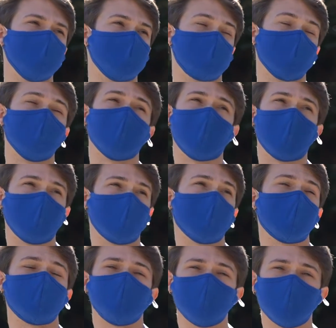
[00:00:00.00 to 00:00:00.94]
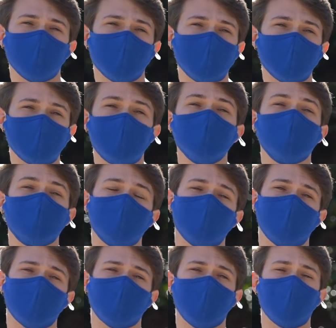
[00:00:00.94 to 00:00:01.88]
So I can actually give an example
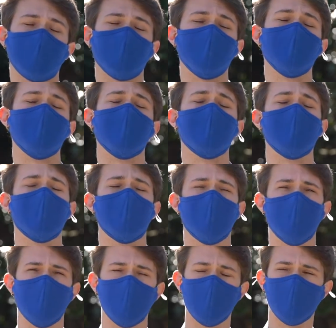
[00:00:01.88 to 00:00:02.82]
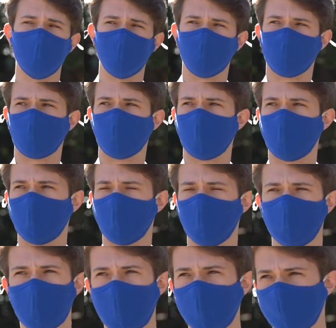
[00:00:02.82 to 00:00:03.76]
about that.
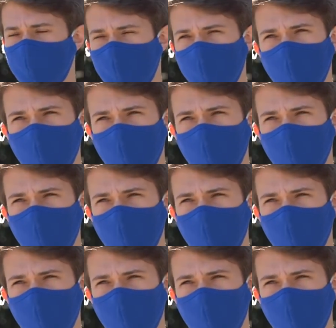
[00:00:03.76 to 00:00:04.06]
Last